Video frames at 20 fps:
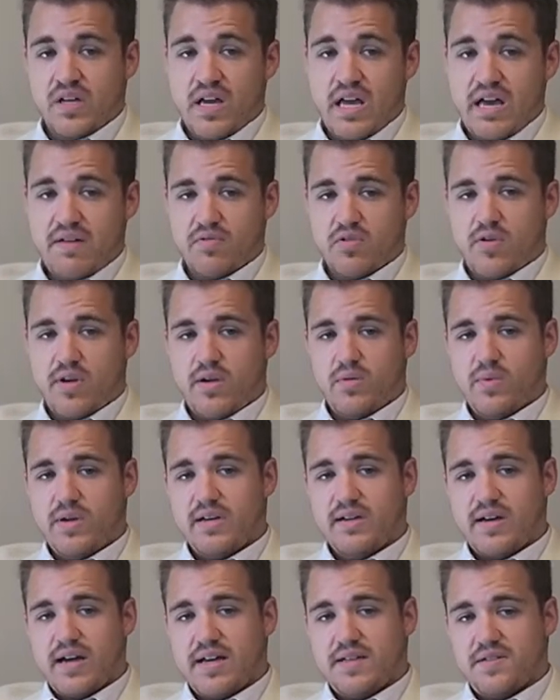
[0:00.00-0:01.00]
Have a great
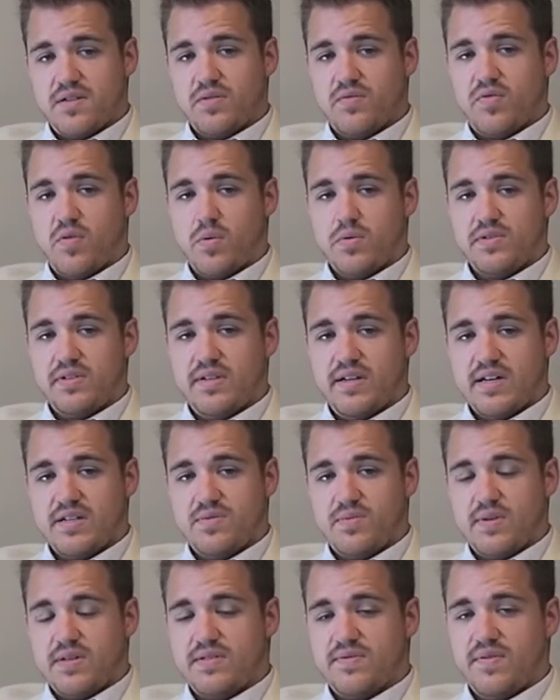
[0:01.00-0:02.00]
week, guys. Look forward to
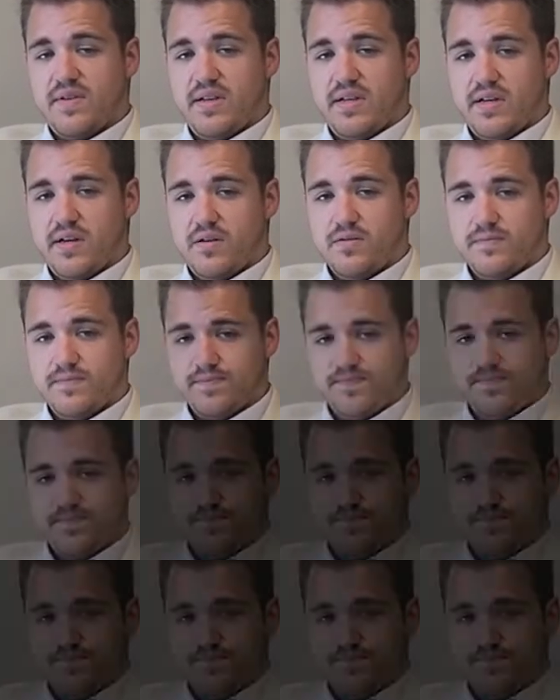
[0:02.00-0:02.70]
next week's video.